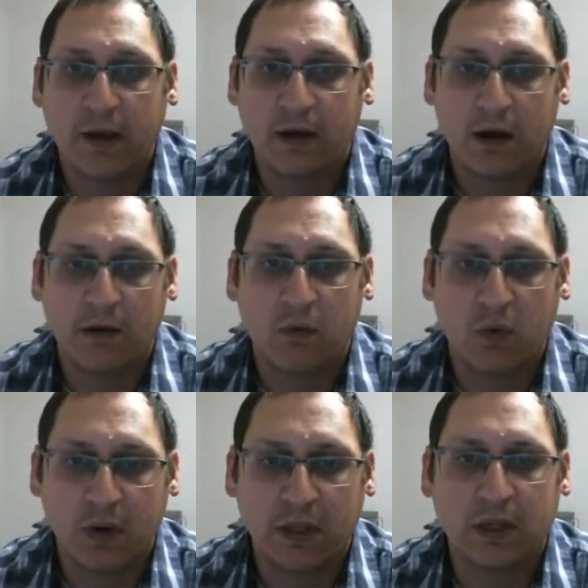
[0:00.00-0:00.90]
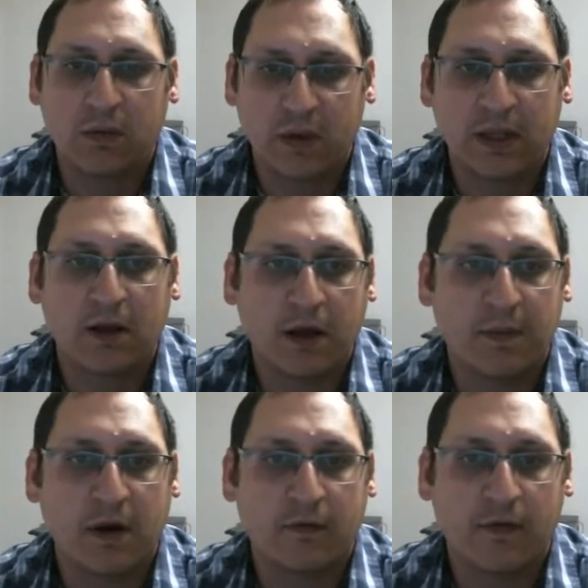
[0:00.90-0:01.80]
guard really caught
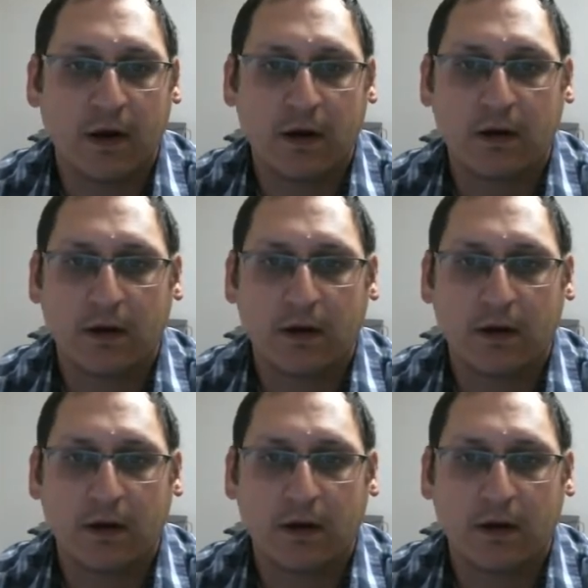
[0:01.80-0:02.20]
me off guard.